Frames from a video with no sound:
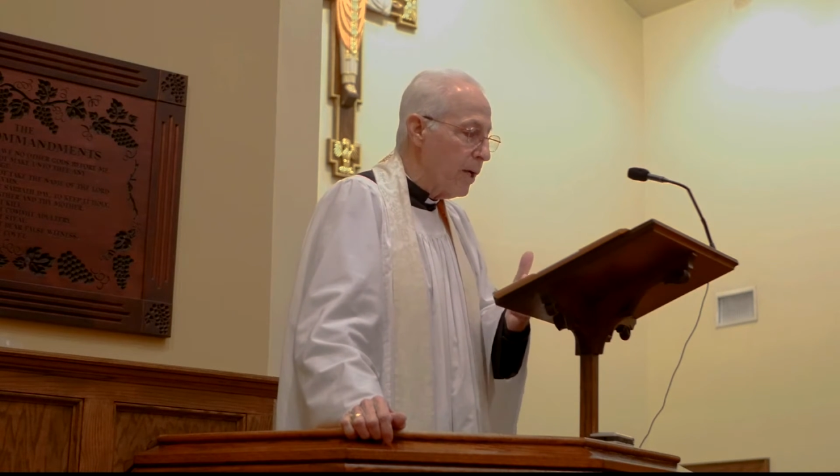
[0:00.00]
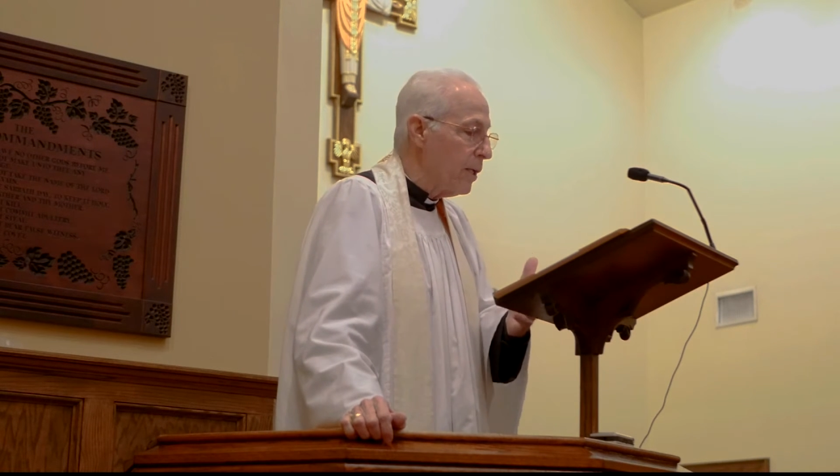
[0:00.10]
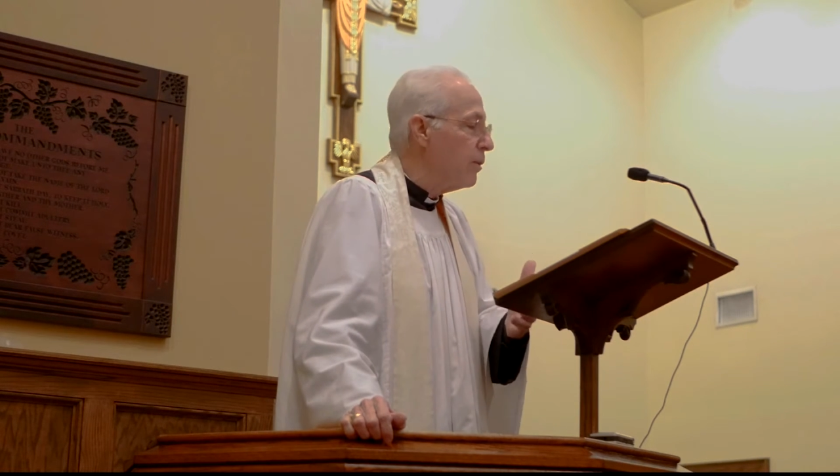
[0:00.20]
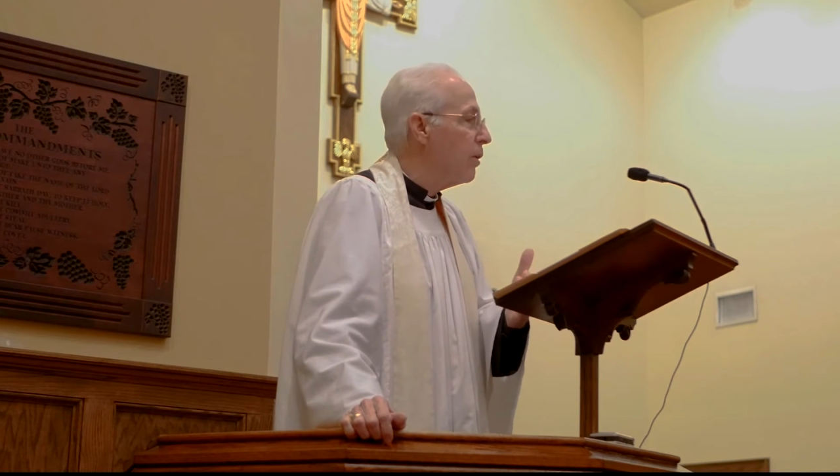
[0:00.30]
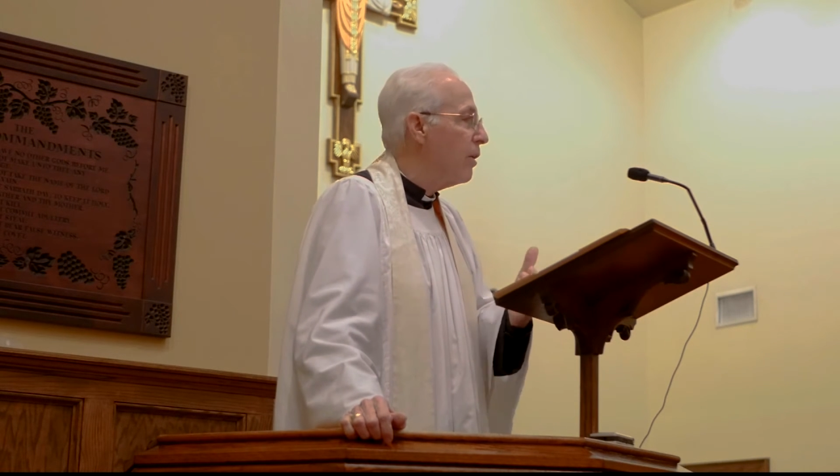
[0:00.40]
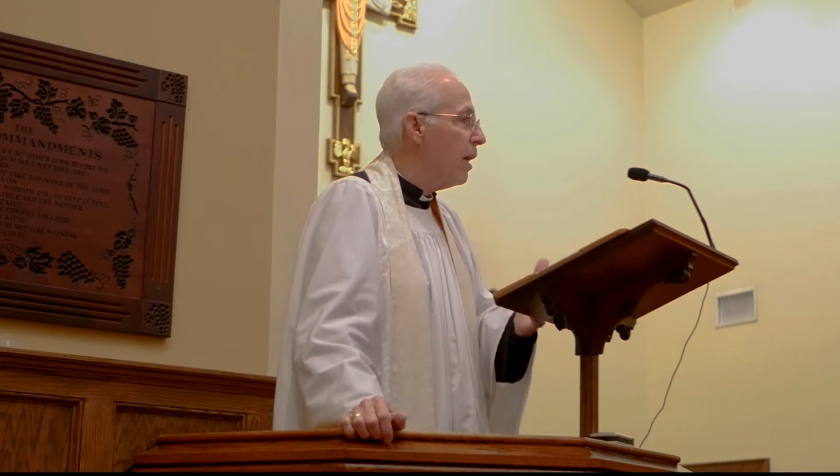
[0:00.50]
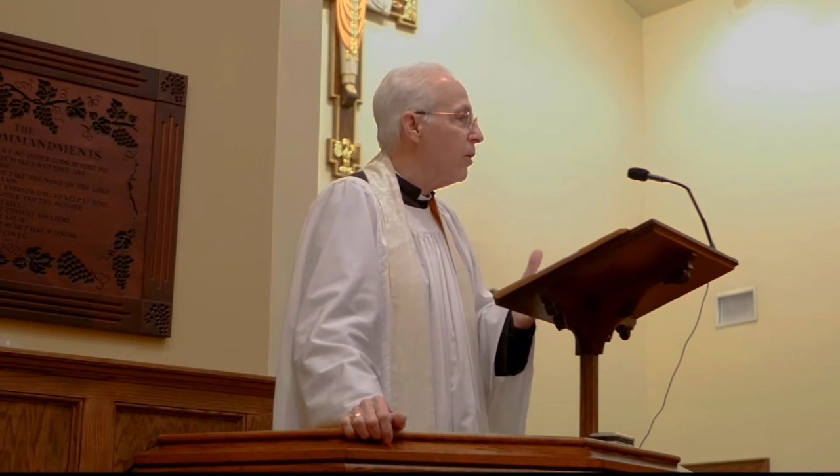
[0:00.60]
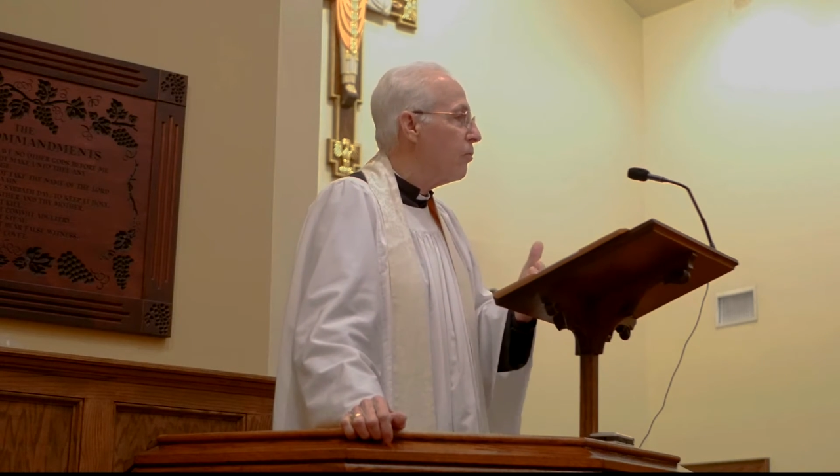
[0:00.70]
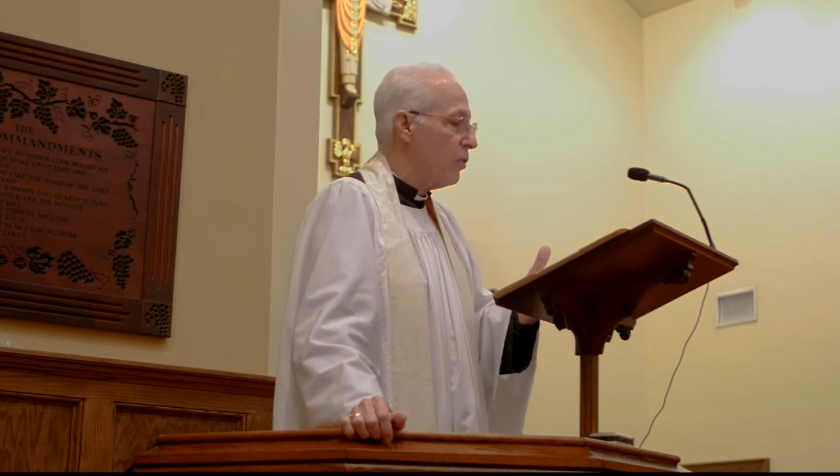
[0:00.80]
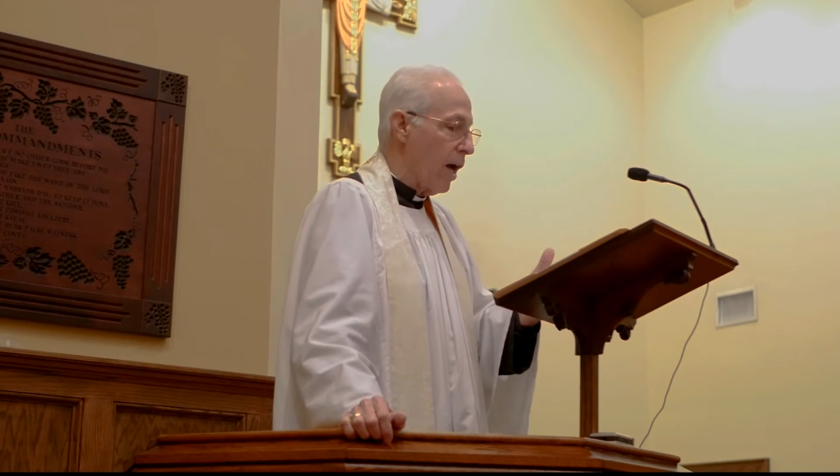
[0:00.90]
and in the
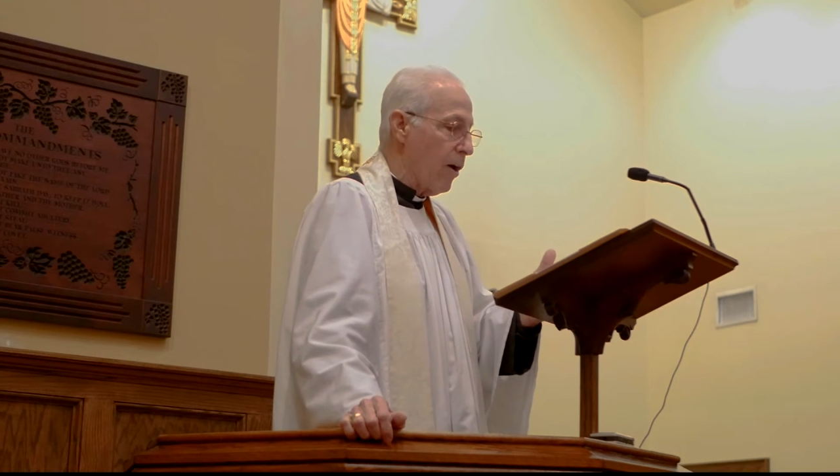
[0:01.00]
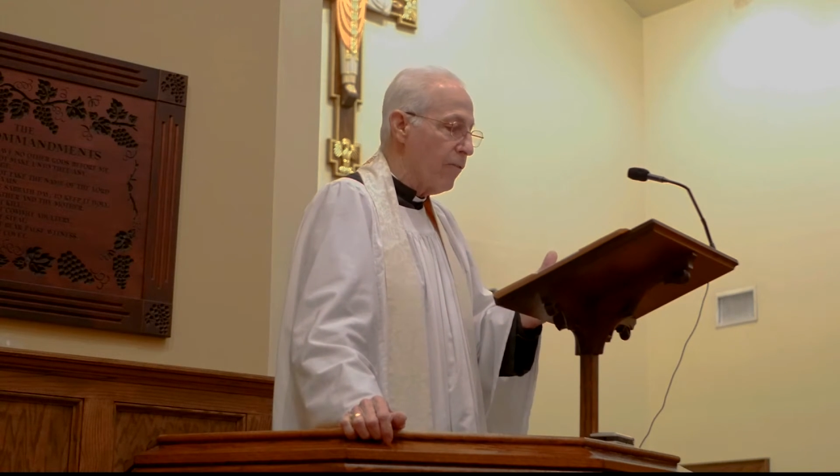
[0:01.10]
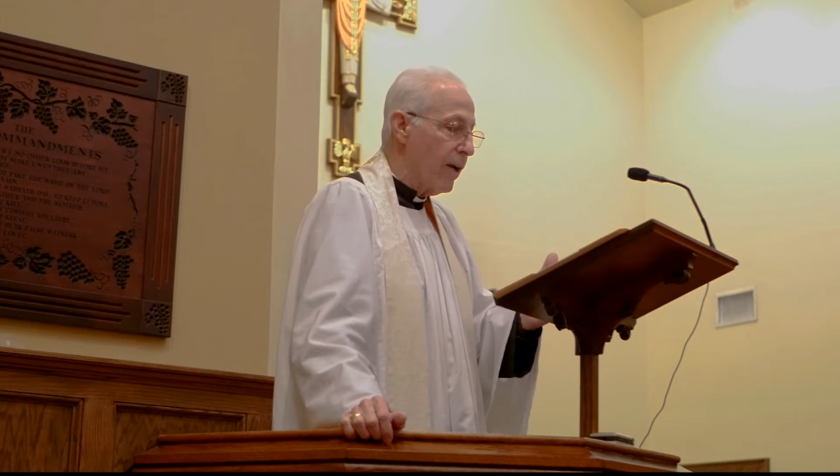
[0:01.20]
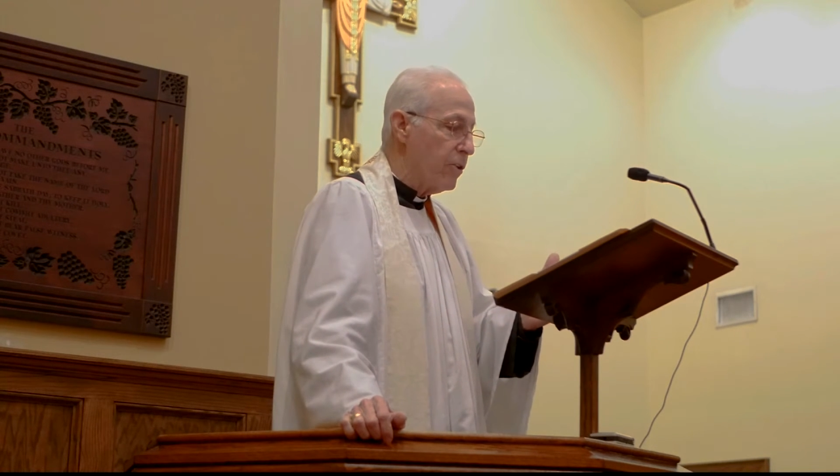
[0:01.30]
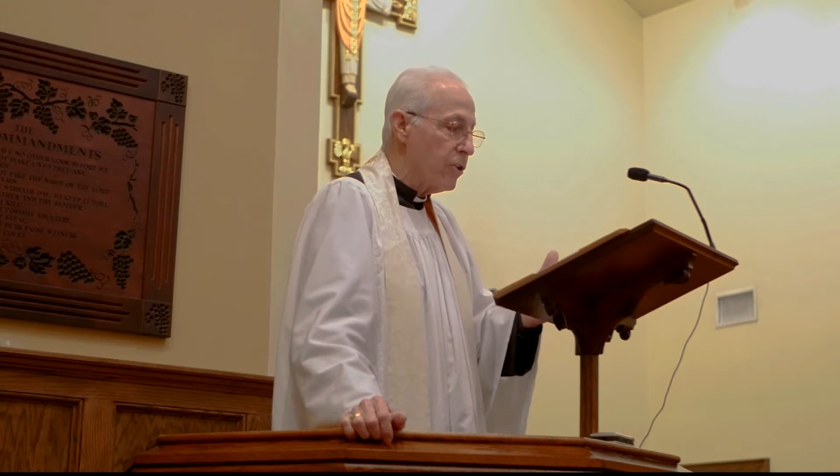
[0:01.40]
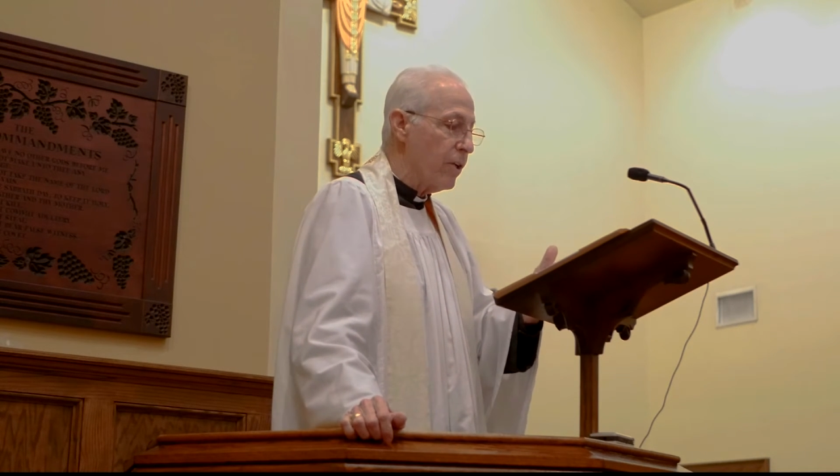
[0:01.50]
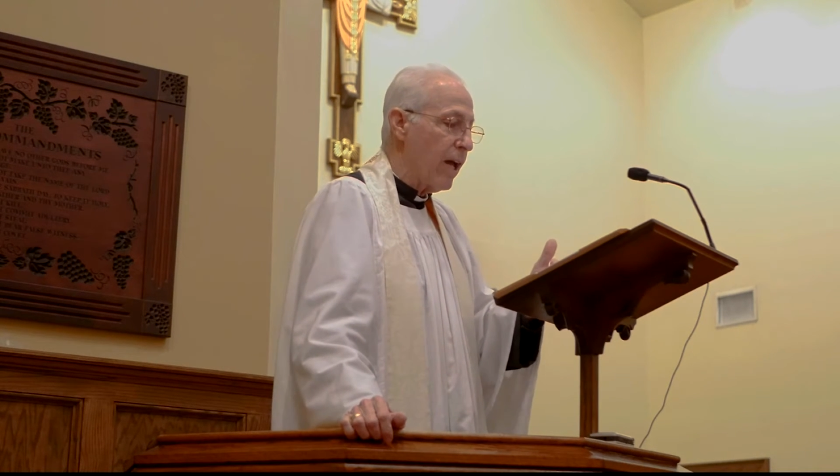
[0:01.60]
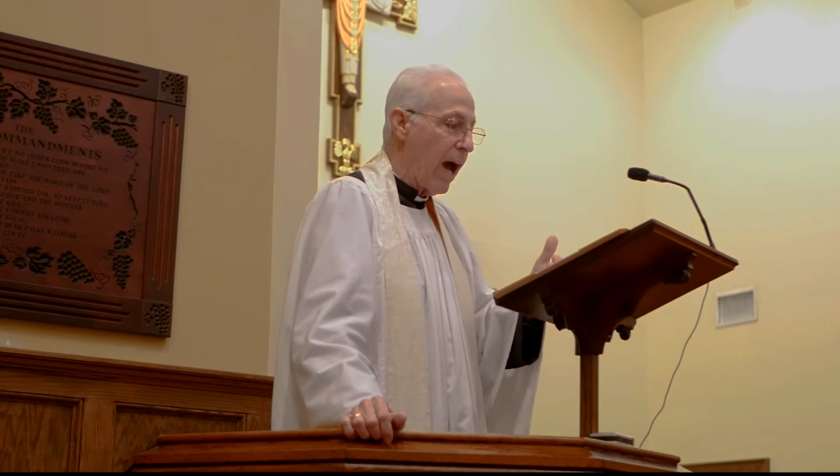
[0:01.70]
day of salvation